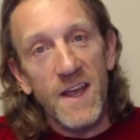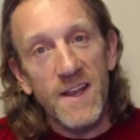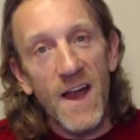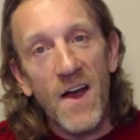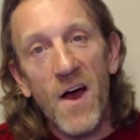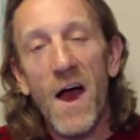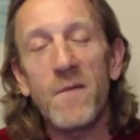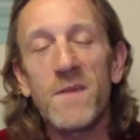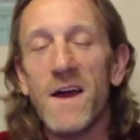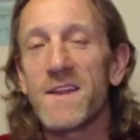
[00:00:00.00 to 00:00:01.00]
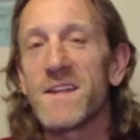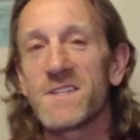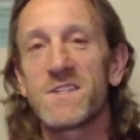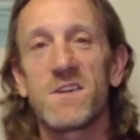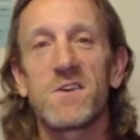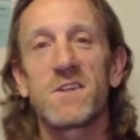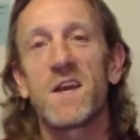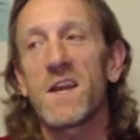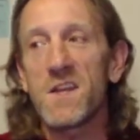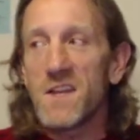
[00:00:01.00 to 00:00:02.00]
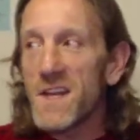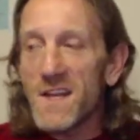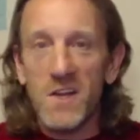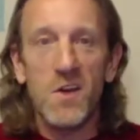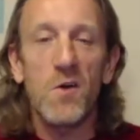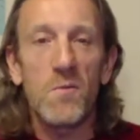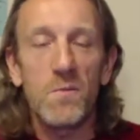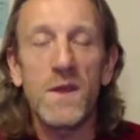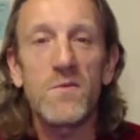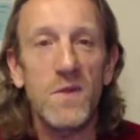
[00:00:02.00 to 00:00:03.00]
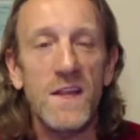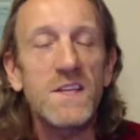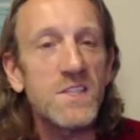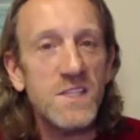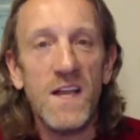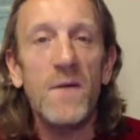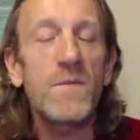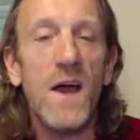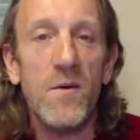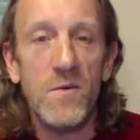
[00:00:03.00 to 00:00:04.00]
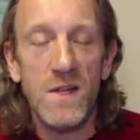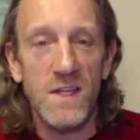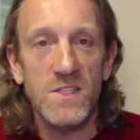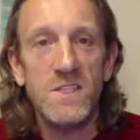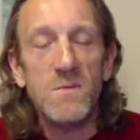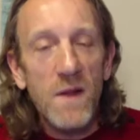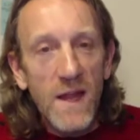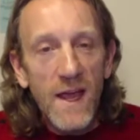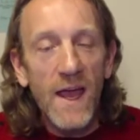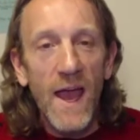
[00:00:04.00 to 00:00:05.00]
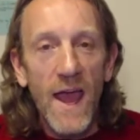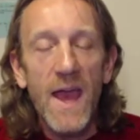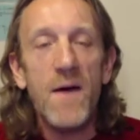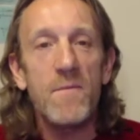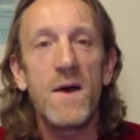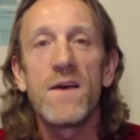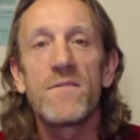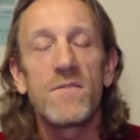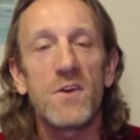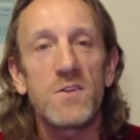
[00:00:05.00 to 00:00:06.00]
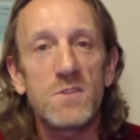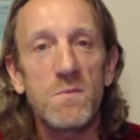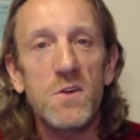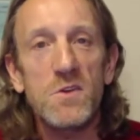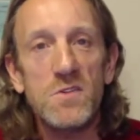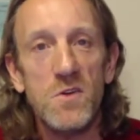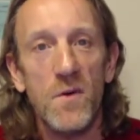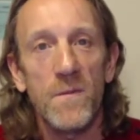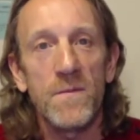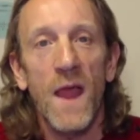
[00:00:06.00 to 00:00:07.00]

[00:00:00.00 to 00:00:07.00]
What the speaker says: Now, I'm not necessarily talking you need to go be religious. I'm not religious, but I am very spiritual.